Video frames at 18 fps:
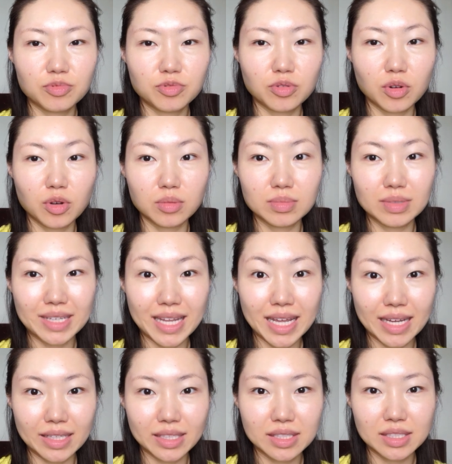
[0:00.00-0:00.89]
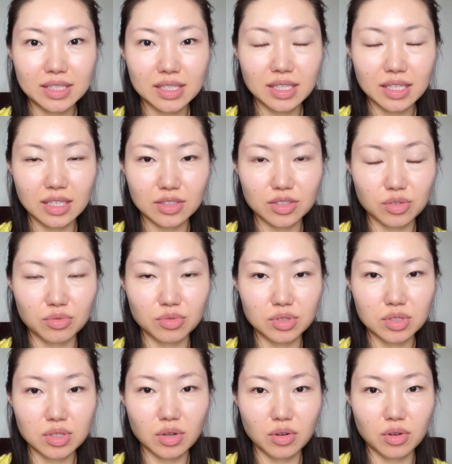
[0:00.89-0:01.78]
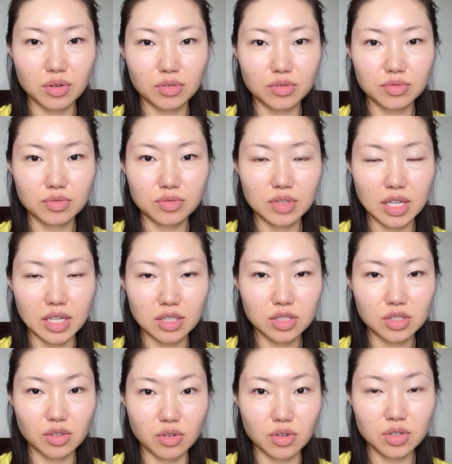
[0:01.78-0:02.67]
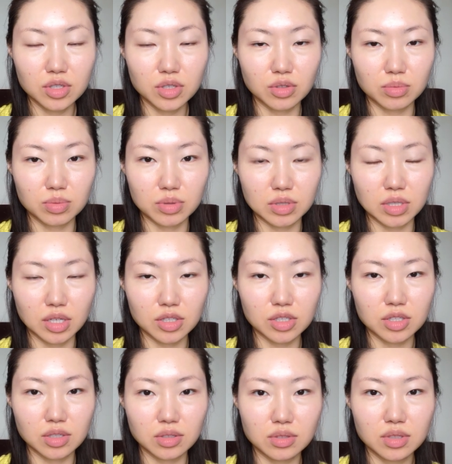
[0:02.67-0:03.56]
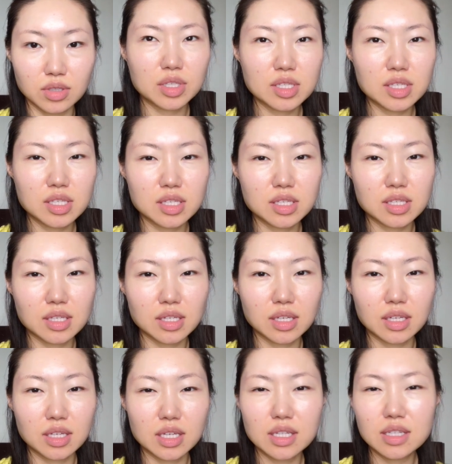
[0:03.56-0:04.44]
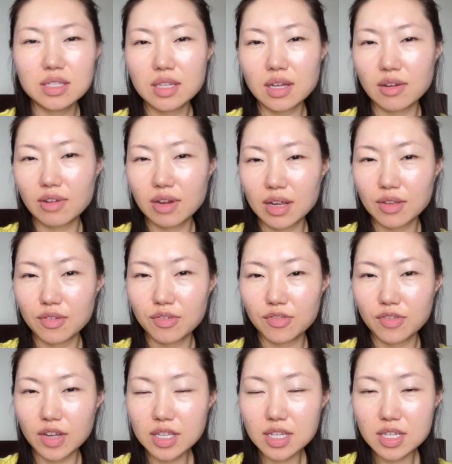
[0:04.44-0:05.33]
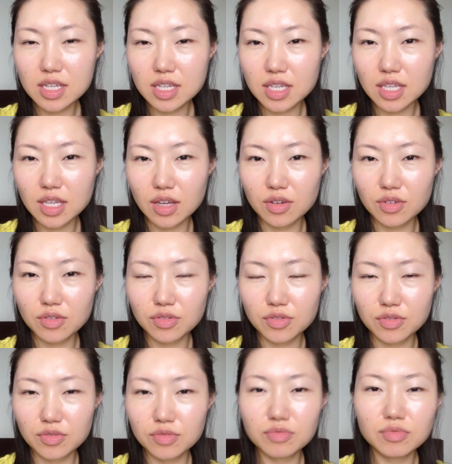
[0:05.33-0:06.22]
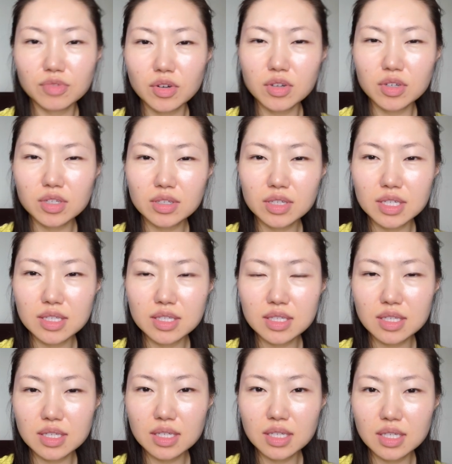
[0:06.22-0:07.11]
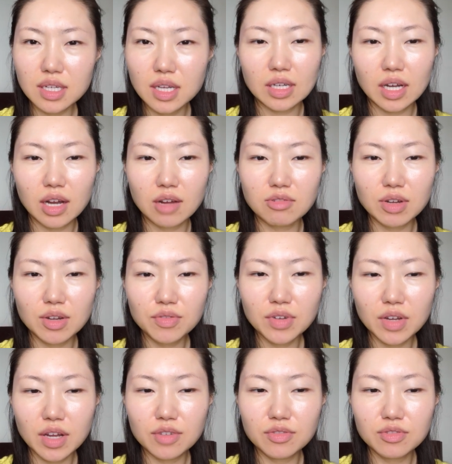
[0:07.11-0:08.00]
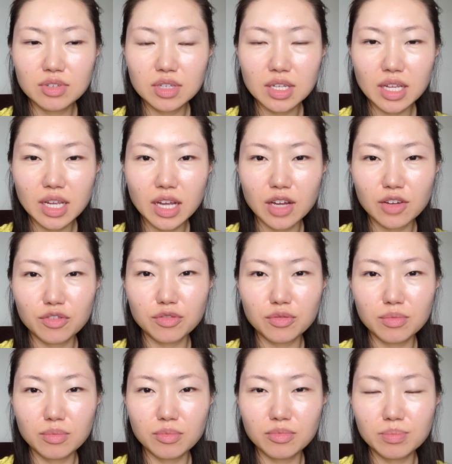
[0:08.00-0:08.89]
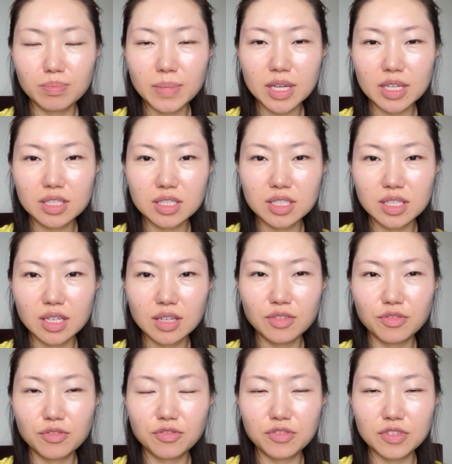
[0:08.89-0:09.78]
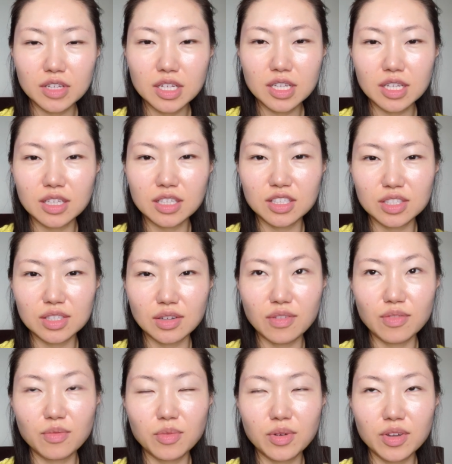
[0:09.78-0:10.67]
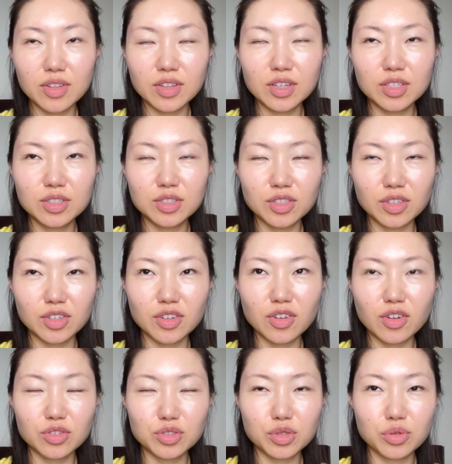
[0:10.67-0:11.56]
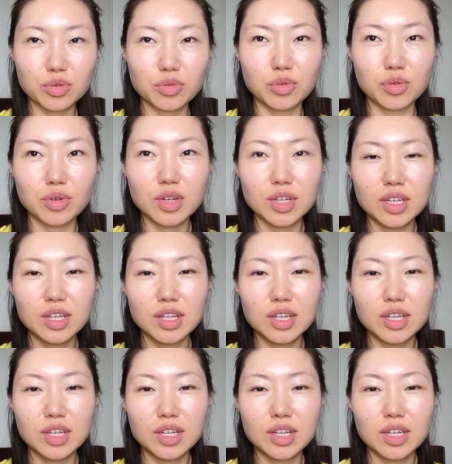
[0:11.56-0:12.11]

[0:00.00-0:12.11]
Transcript: formed less as a result of less oil production. This is the indirect effect of oil cleansing. However, I really have mixed feelings on whether or not to